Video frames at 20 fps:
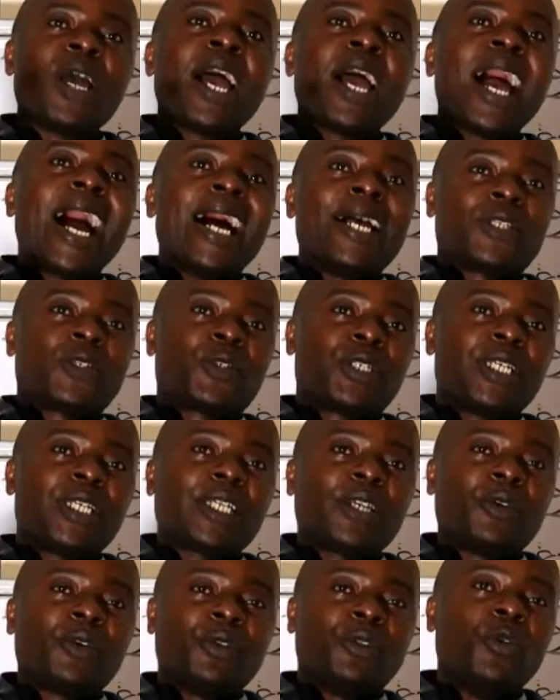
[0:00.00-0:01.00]
associated
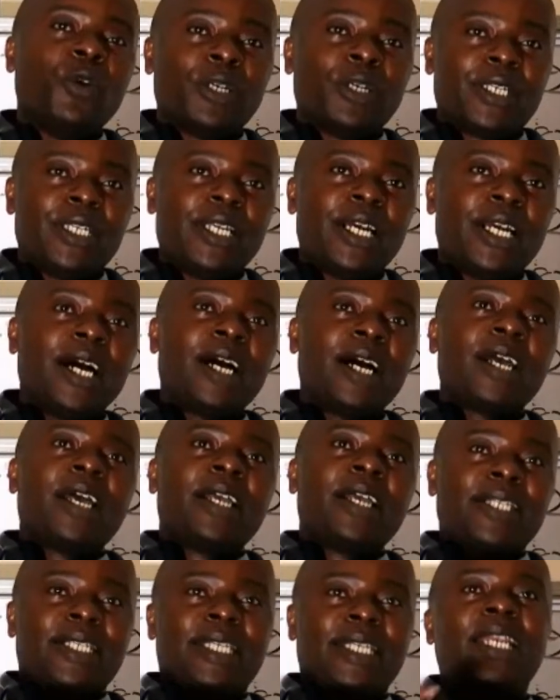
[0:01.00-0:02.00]
with what you are
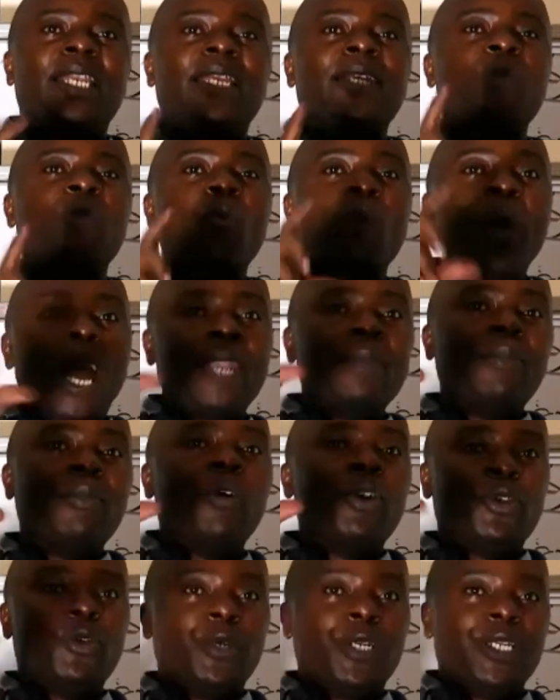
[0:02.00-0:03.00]
selling 1 more
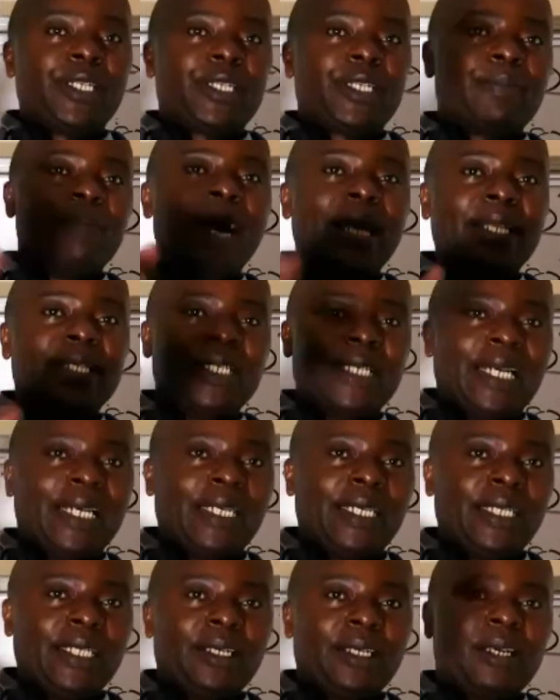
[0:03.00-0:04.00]
unit,
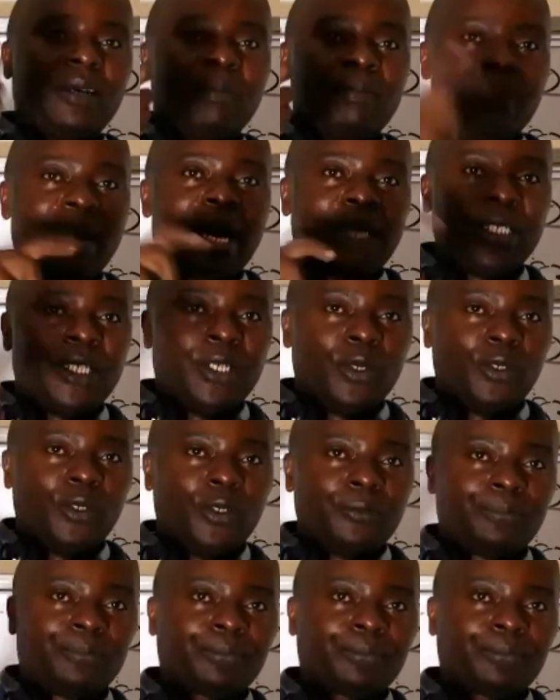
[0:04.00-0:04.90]
marginally, marginal